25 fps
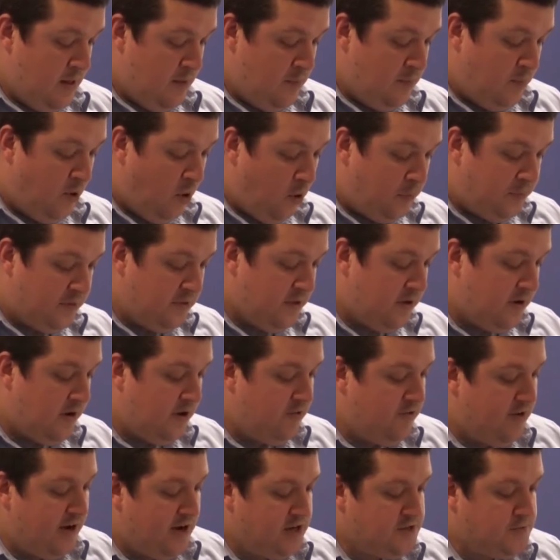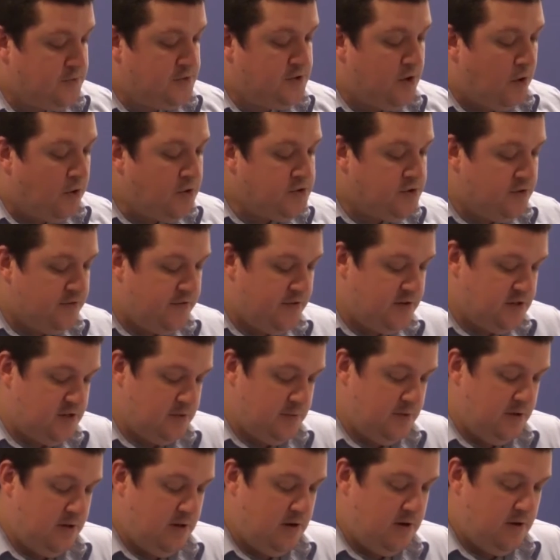Popular unrest was also
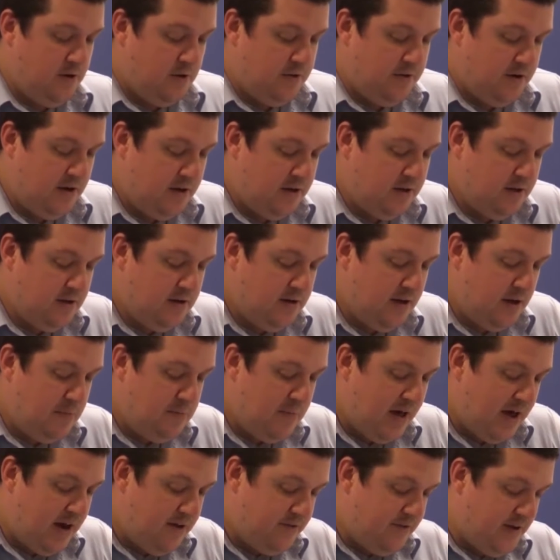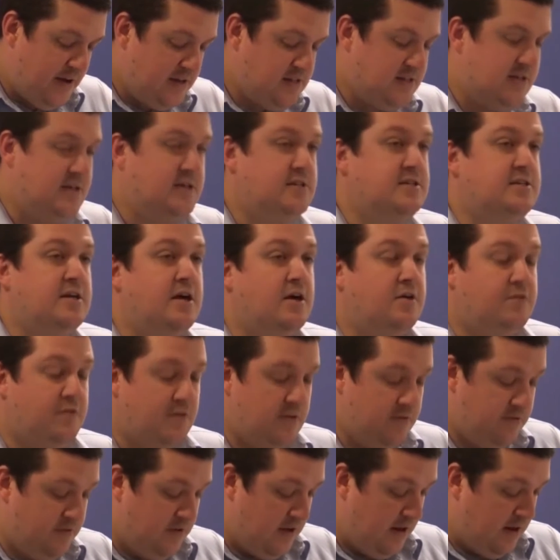visible in Northern England and manifested itself
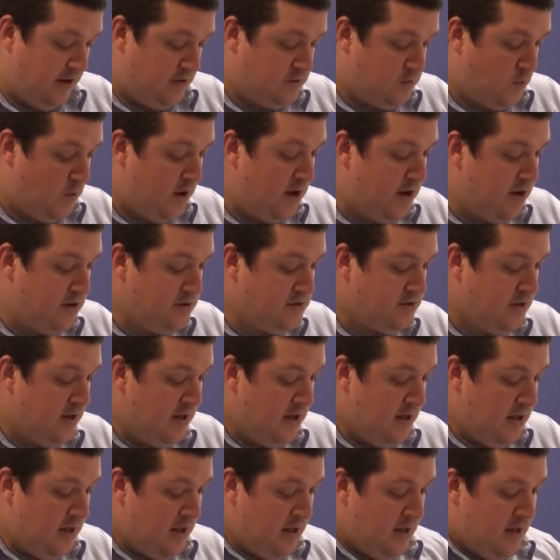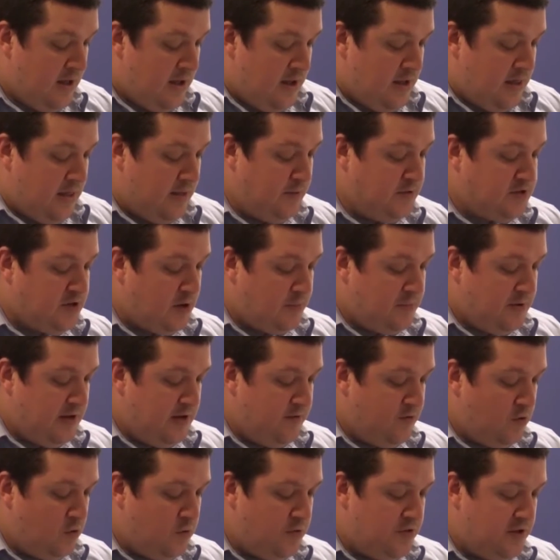in various ways. There was
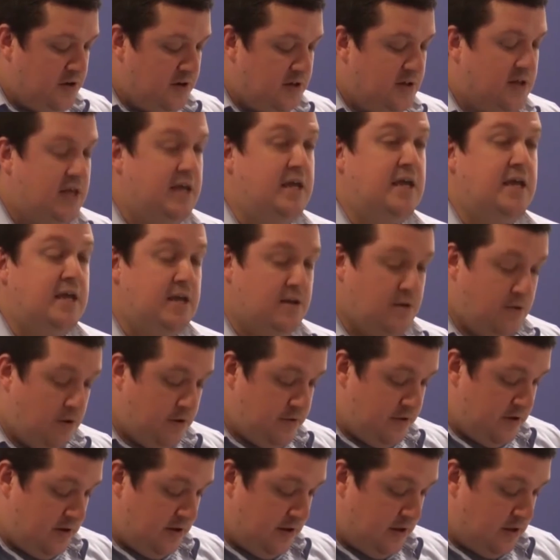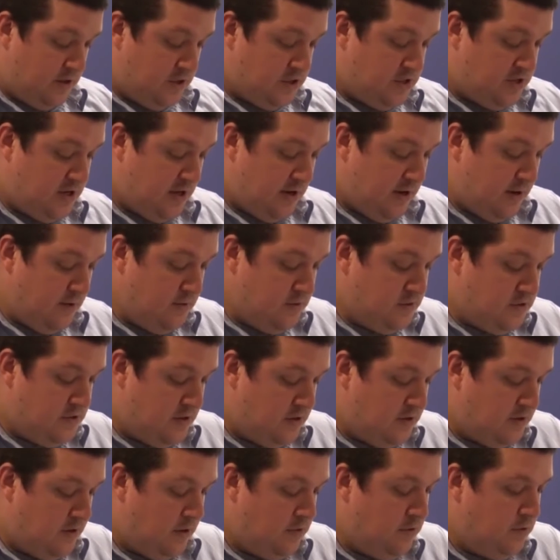upheaval within key northern English towns
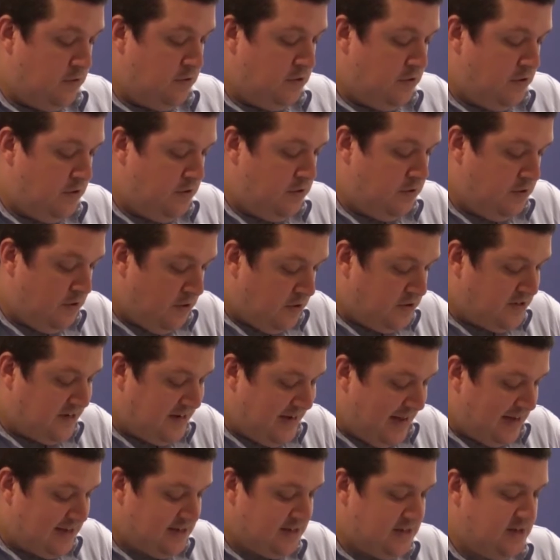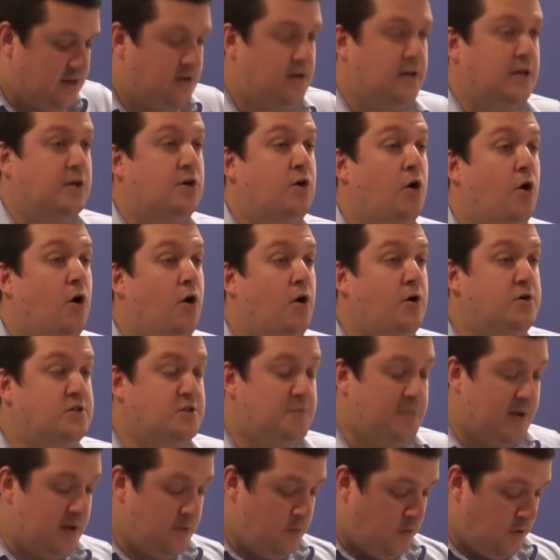that, although not necessarily
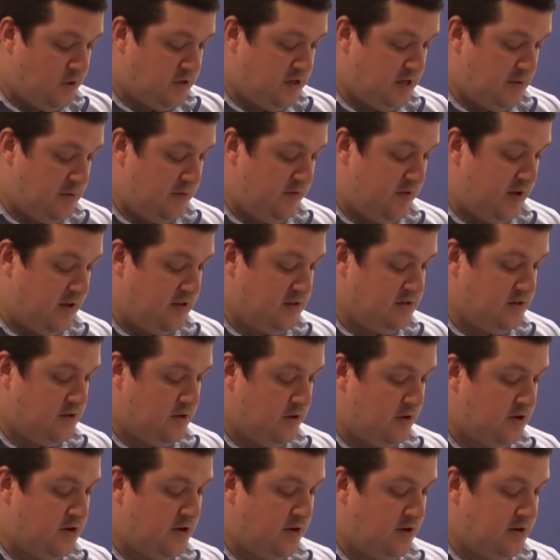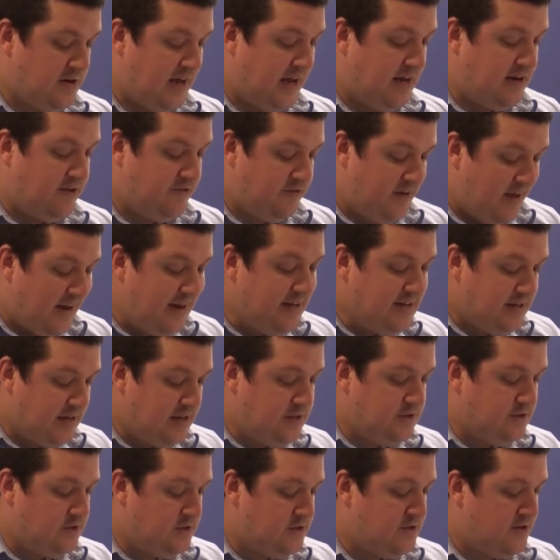caused by wartime events, occurred at a very
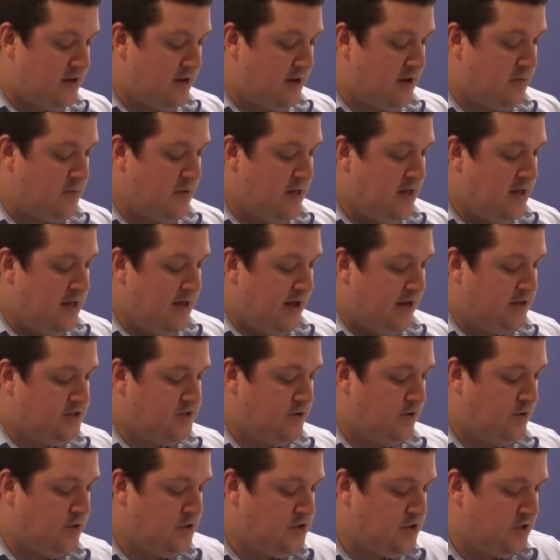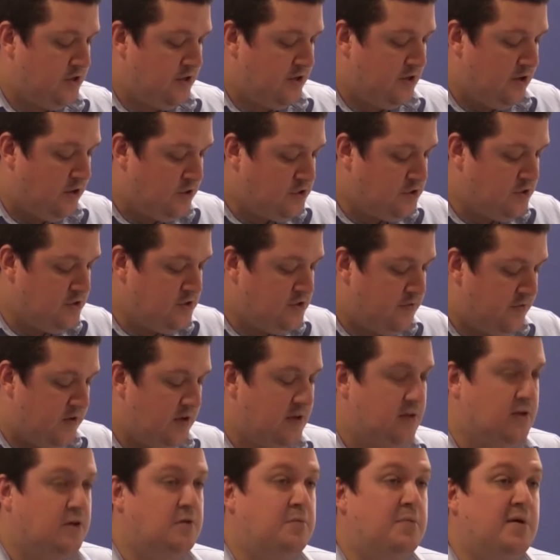dangerous time as Scottish incursions of
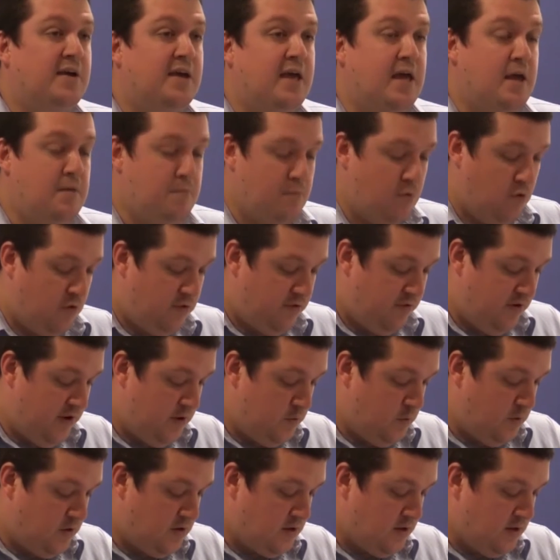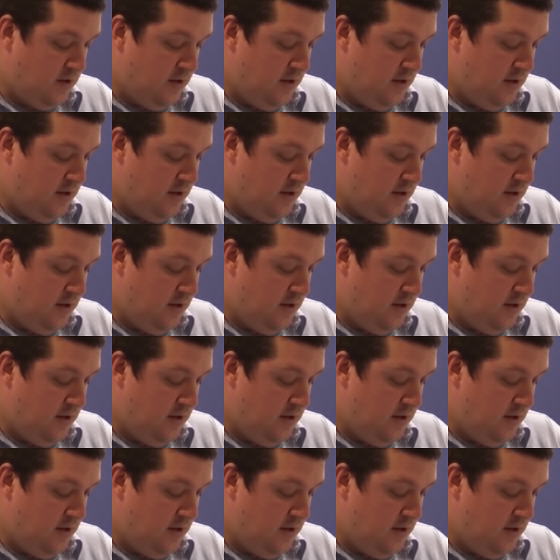England became more frequent.